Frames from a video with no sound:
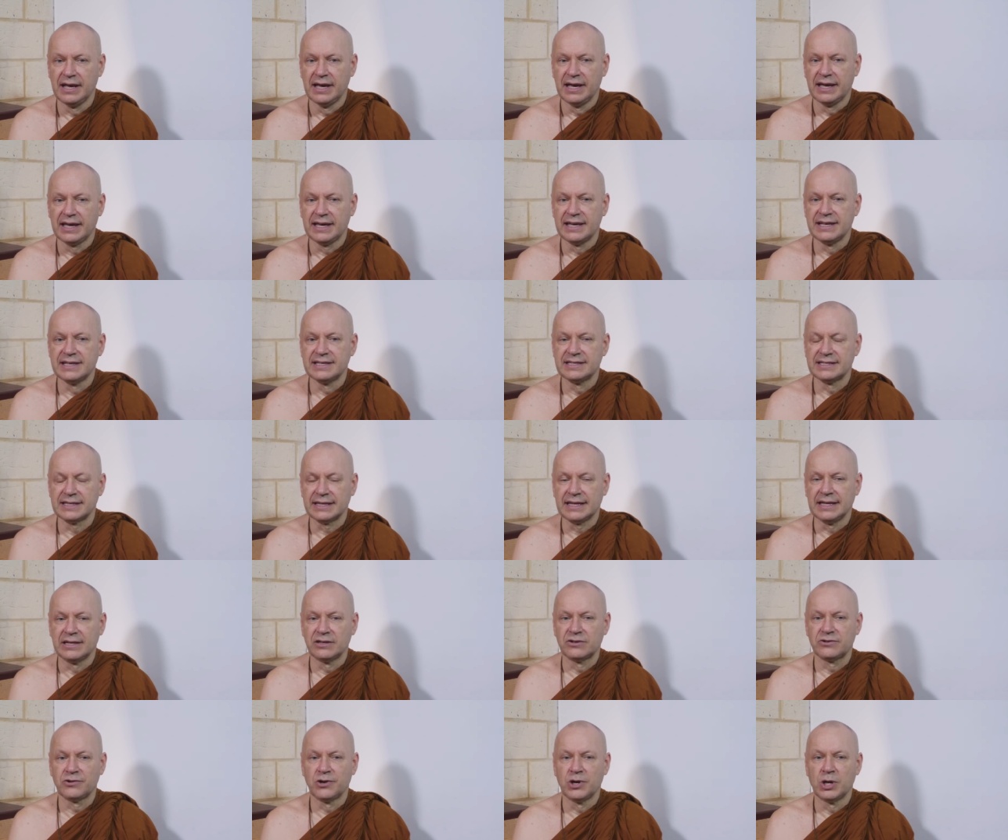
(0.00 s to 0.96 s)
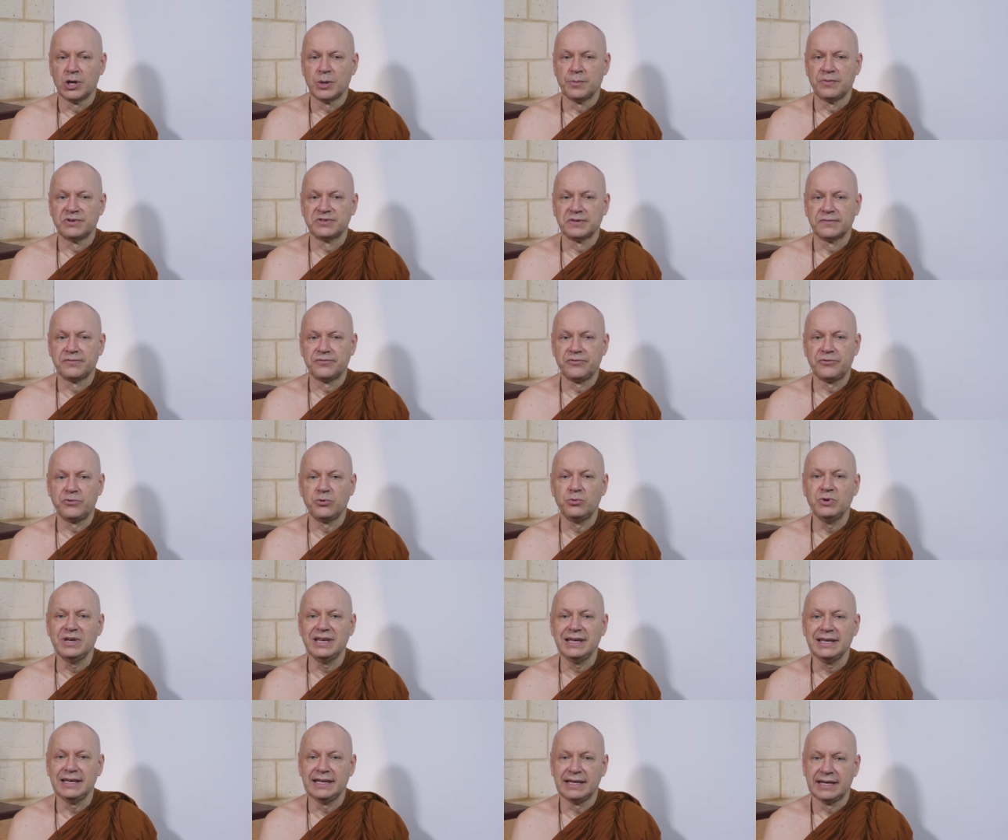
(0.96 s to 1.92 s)
is in terms of
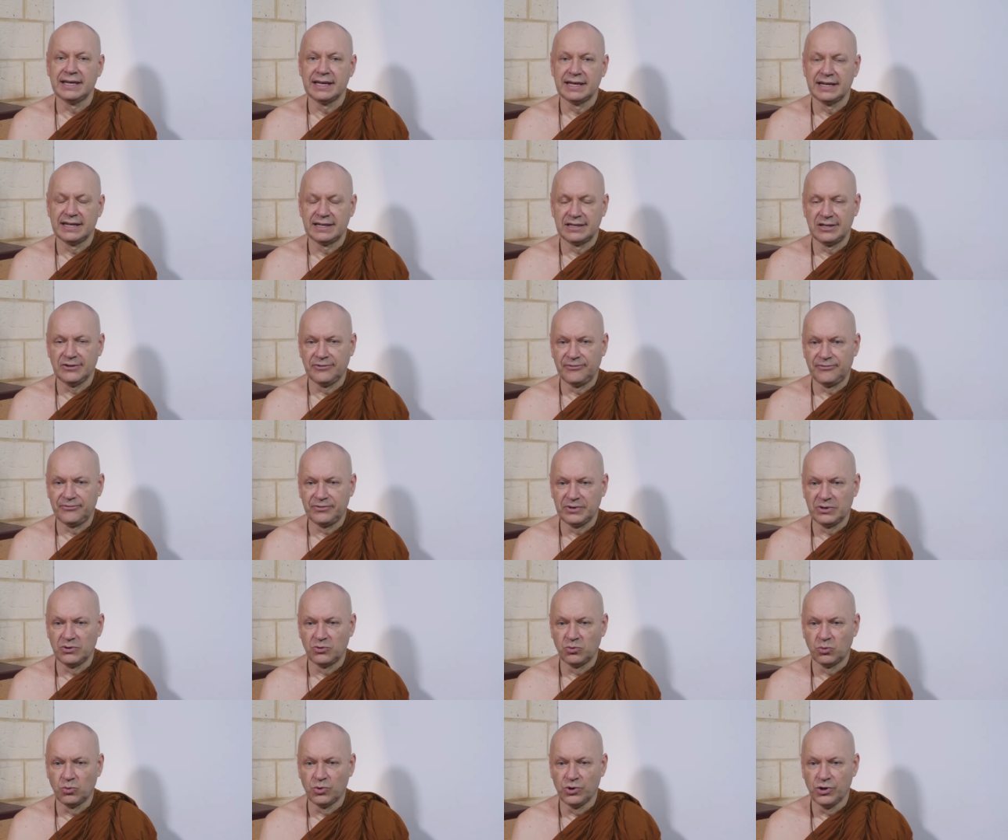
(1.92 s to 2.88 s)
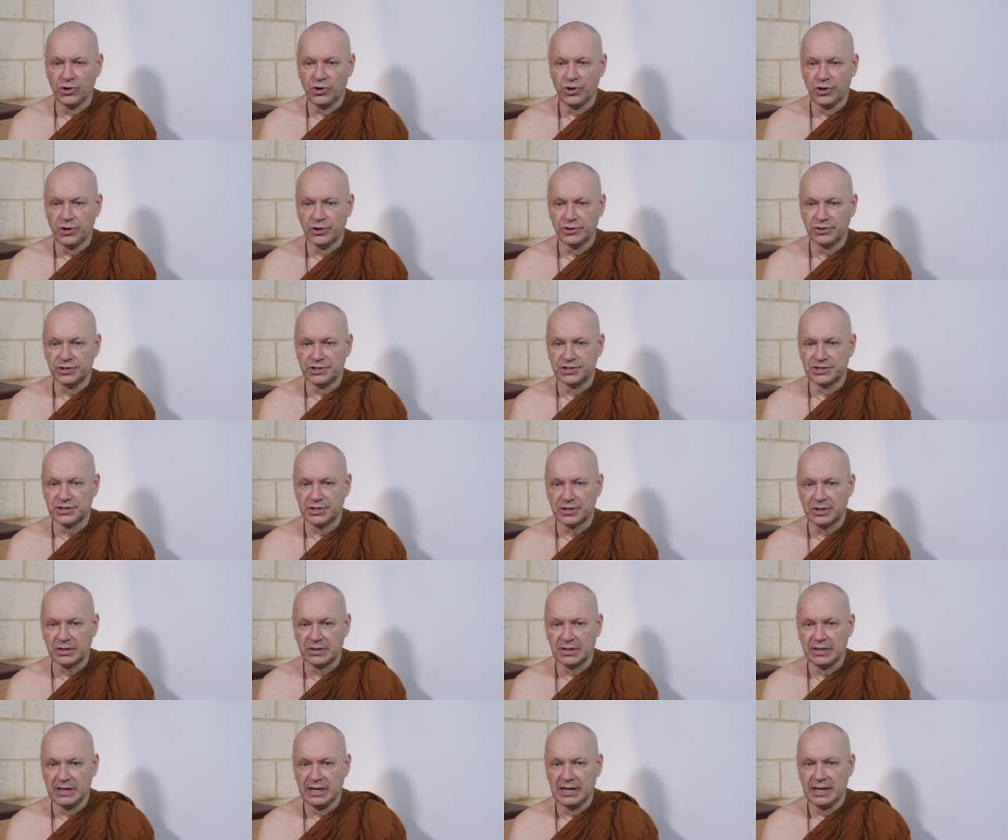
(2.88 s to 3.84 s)
three different words. Uh,
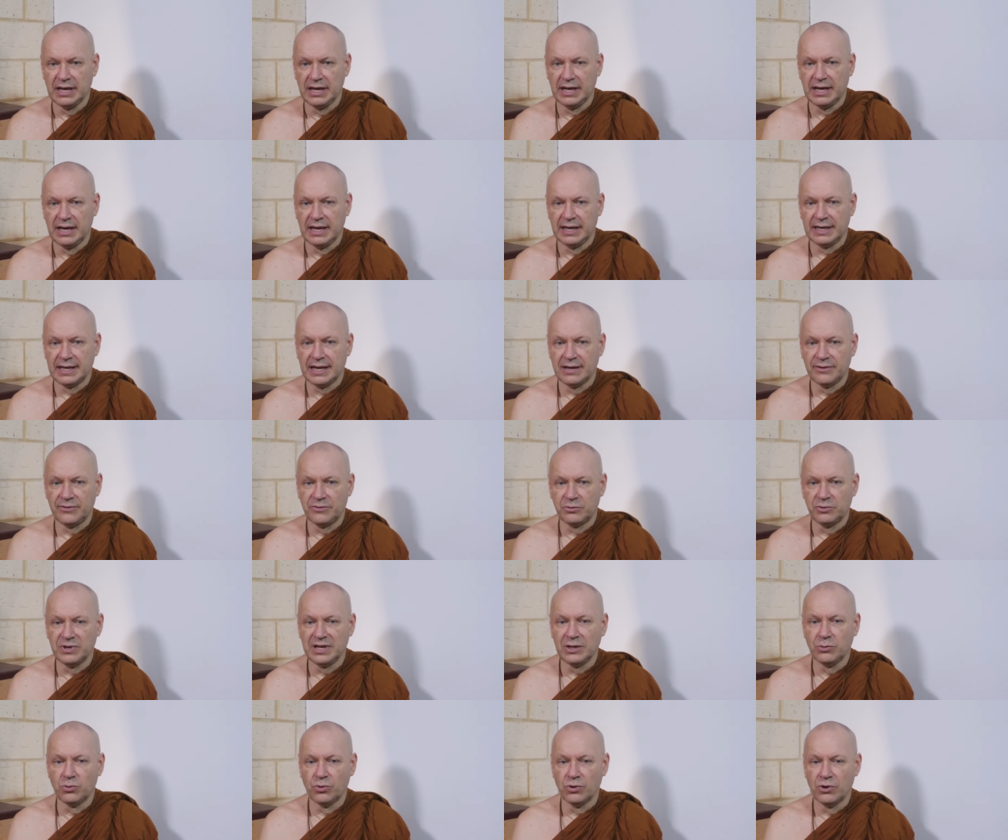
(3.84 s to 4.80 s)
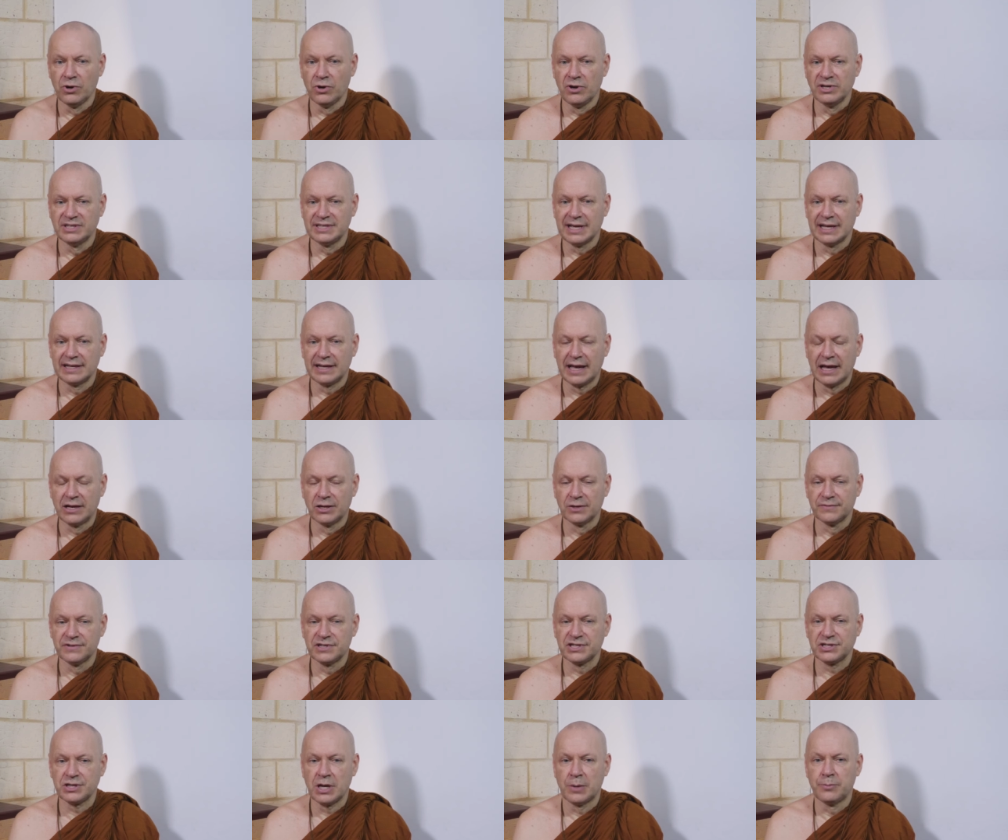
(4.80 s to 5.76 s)
yeah, three words that kind of
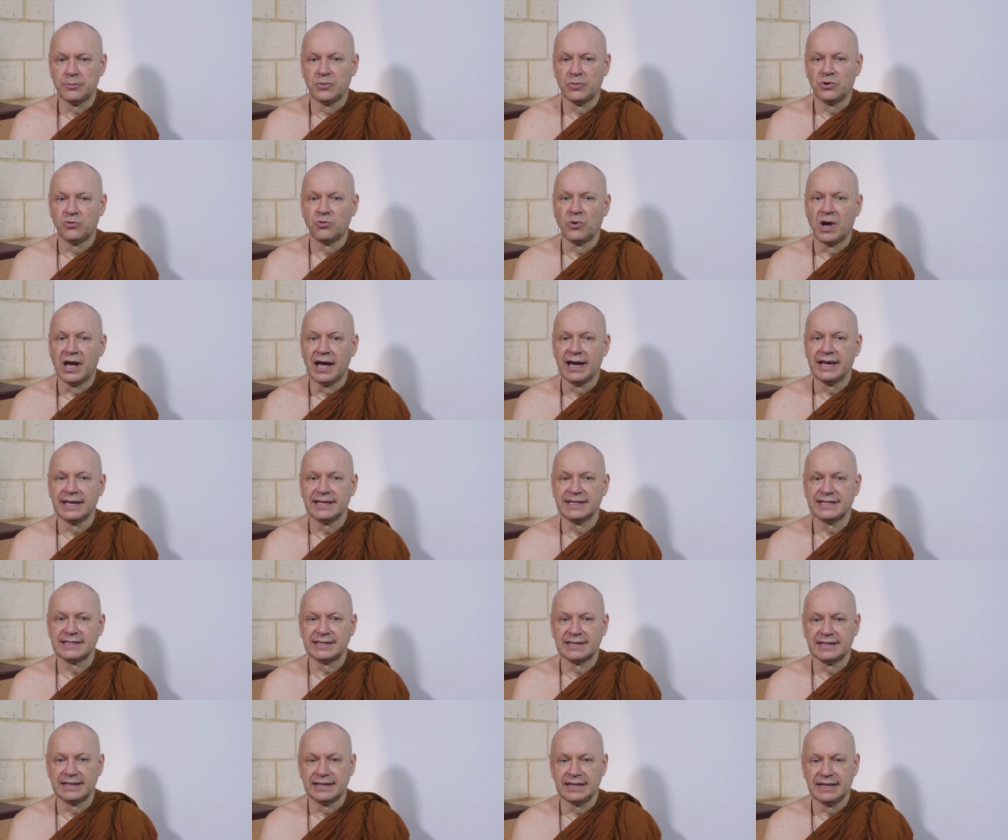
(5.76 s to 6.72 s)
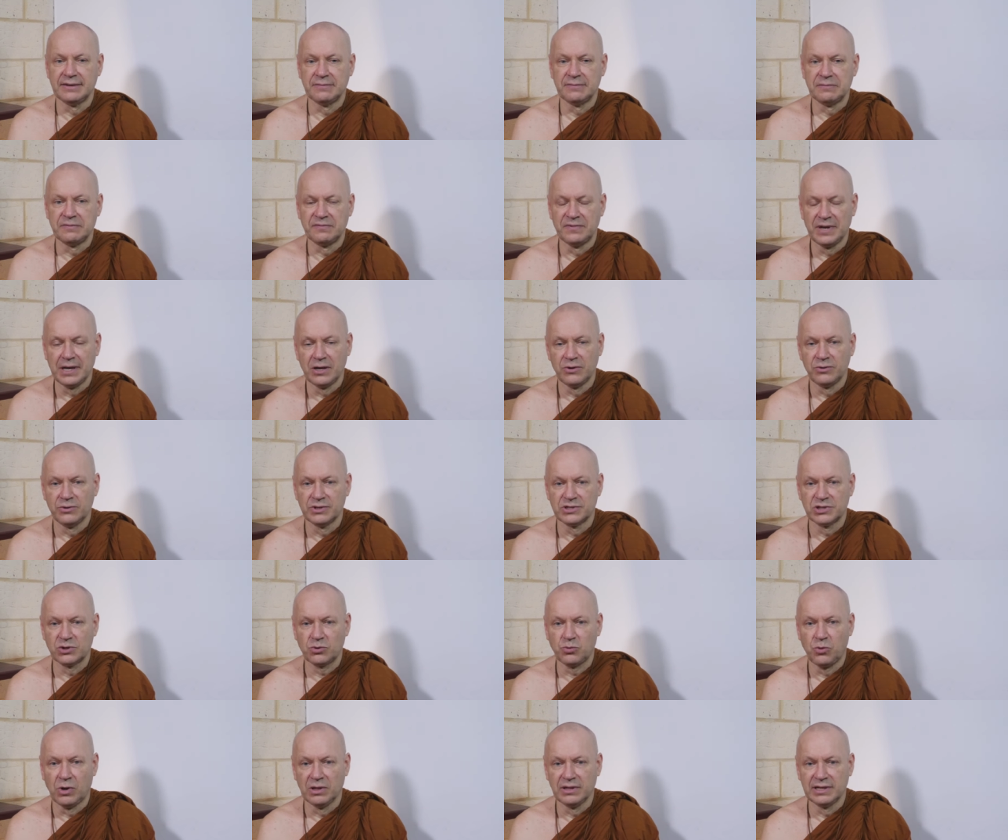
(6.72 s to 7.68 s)
summarize the various
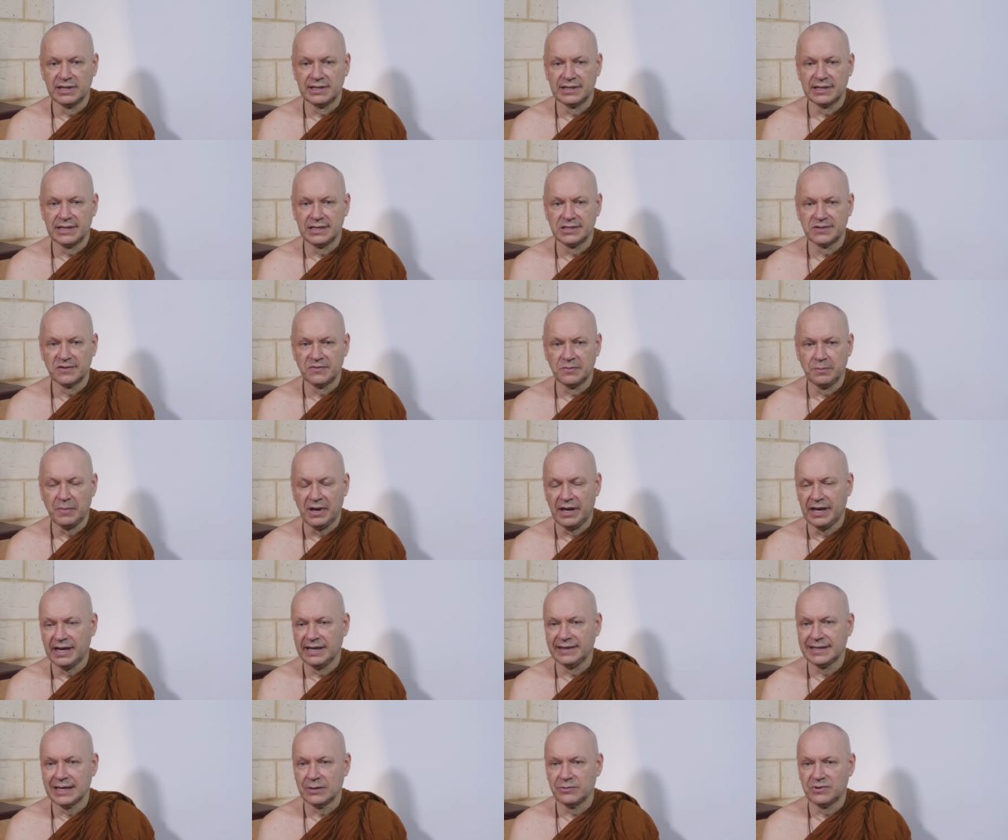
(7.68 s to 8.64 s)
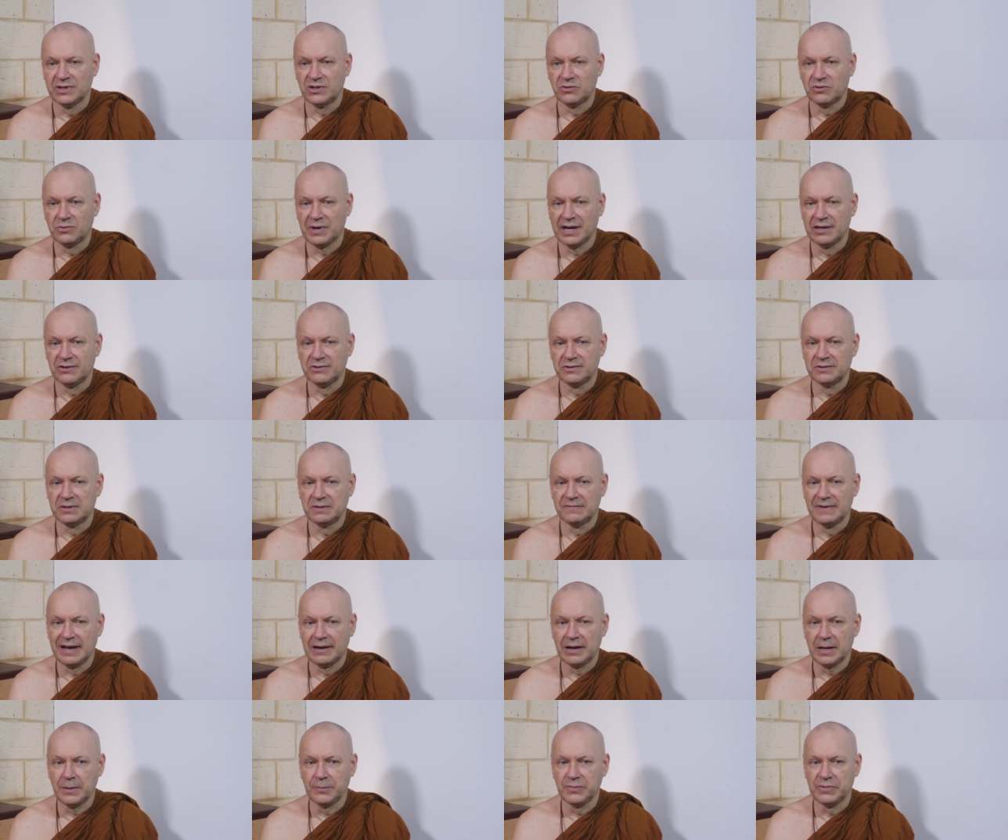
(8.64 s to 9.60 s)
qualities of mind that we try to
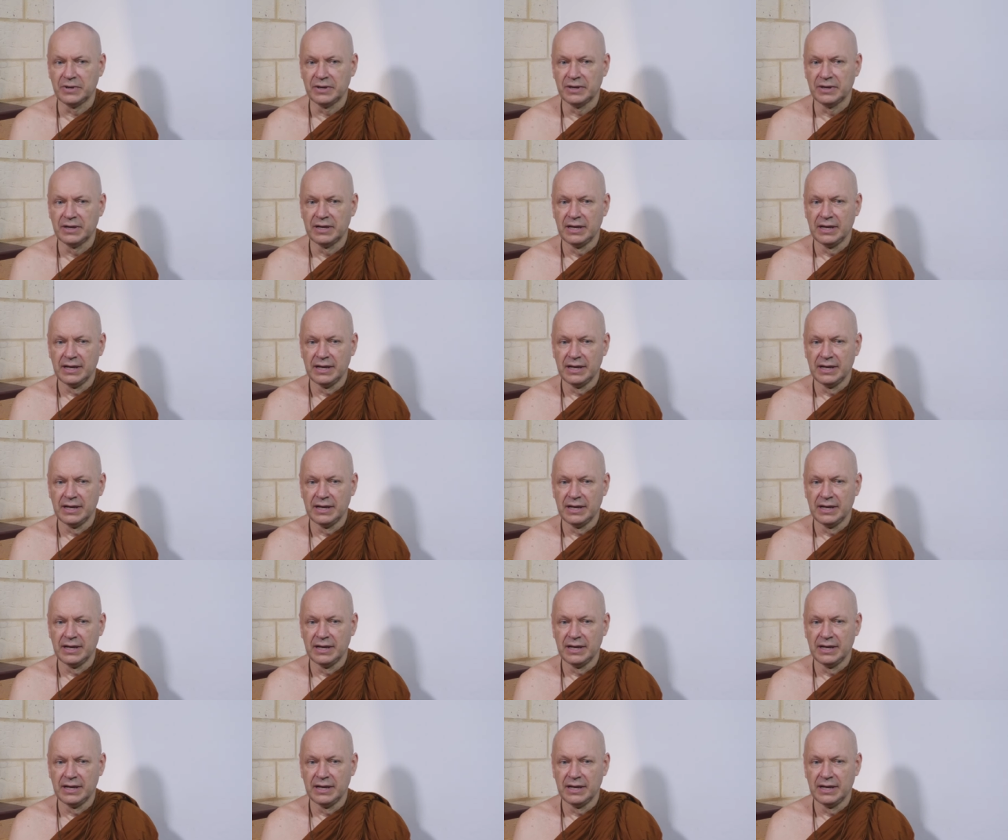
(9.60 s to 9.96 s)
develop. Uh,